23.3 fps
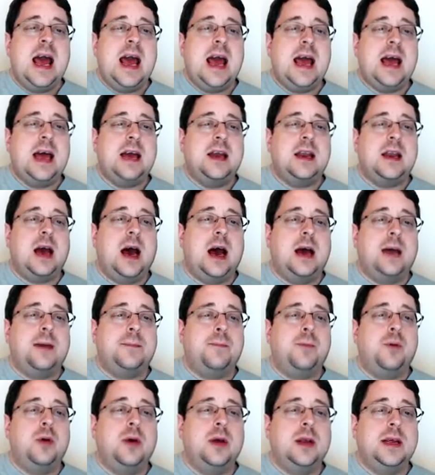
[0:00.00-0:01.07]
and
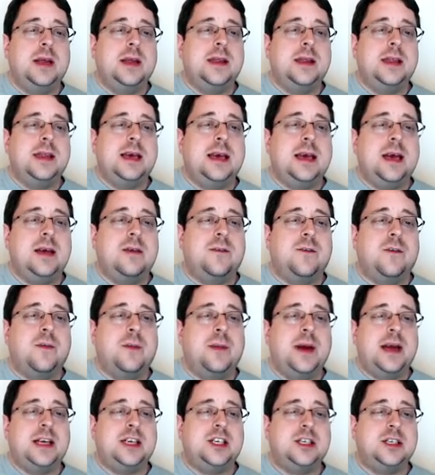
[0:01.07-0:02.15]
I put in the
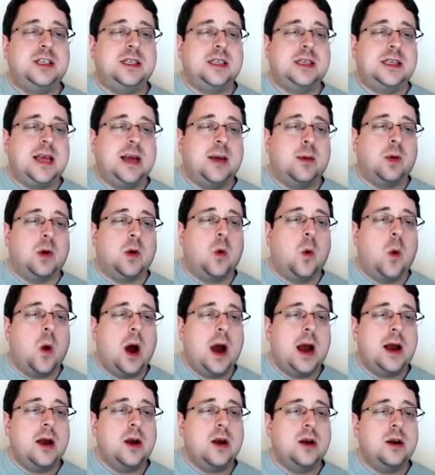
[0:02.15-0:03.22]
information that they
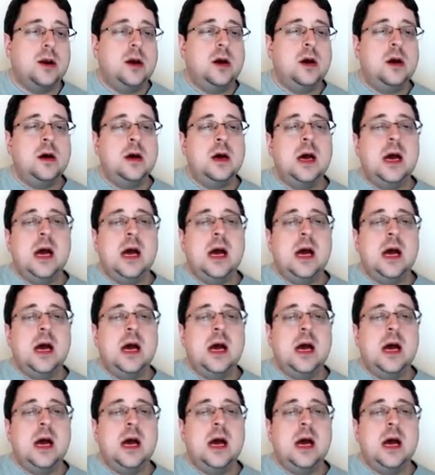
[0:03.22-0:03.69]
required,